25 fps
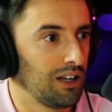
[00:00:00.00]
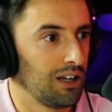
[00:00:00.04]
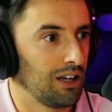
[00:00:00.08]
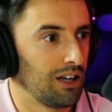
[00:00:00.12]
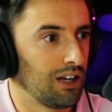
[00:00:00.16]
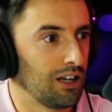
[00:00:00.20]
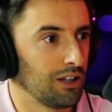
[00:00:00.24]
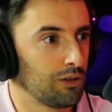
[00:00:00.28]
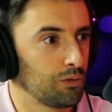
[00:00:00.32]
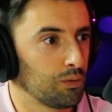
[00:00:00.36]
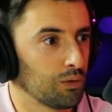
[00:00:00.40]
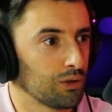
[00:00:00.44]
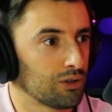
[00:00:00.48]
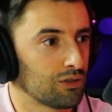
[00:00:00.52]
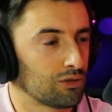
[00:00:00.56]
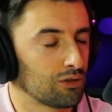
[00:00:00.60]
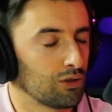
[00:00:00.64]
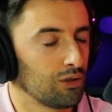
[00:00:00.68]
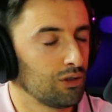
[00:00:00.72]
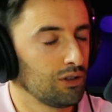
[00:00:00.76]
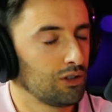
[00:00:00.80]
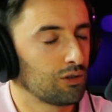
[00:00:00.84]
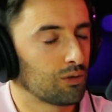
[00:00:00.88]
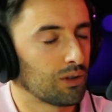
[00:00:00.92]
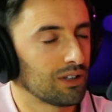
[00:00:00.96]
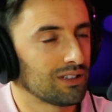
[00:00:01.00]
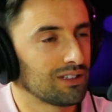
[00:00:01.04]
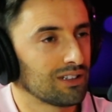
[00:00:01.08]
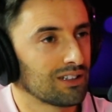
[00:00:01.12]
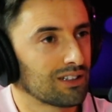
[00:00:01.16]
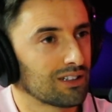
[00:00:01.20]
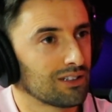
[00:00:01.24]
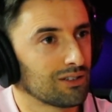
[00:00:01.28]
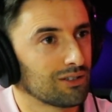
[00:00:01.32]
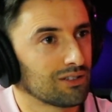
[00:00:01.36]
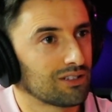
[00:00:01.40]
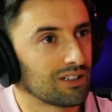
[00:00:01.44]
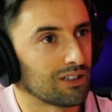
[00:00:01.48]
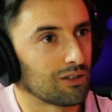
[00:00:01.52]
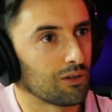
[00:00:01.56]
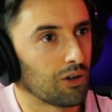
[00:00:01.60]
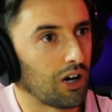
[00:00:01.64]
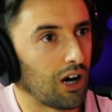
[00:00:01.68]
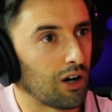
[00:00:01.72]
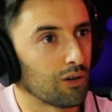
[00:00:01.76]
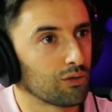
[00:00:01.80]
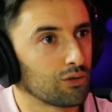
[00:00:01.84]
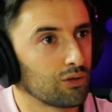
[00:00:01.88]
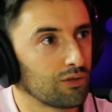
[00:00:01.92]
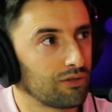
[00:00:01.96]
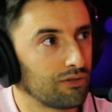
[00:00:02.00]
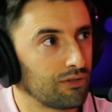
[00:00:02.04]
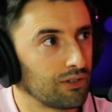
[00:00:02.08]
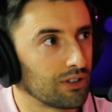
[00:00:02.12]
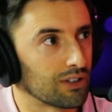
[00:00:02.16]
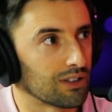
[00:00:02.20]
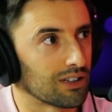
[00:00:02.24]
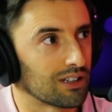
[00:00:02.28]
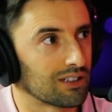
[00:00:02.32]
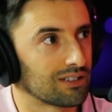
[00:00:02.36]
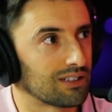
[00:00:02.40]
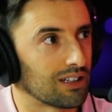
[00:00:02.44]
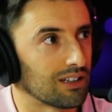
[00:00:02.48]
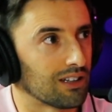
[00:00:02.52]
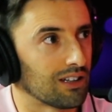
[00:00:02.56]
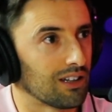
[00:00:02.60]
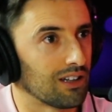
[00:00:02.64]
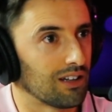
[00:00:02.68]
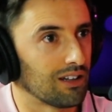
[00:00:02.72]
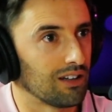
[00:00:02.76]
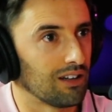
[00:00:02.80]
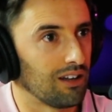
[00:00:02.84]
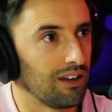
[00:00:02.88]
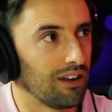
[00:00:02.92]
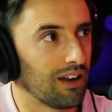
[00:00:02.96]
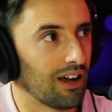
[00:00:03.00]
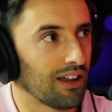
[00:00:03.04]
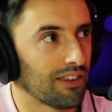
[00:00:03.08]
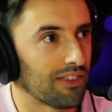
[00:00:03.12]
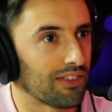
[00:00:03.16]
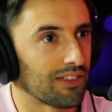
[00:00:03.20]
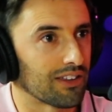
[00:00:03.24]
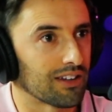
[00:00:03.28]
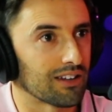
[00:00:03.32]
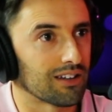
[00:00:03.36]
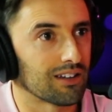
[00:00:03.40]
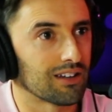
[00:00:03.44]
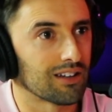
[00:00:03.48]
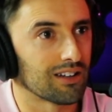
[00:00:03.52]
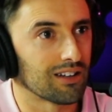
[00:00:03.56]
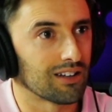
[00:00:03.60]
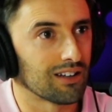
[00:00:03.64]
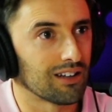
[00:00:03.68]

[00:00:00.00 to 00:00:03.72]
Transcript: it was so interesting because you said, how do you feel? And I said, nothing.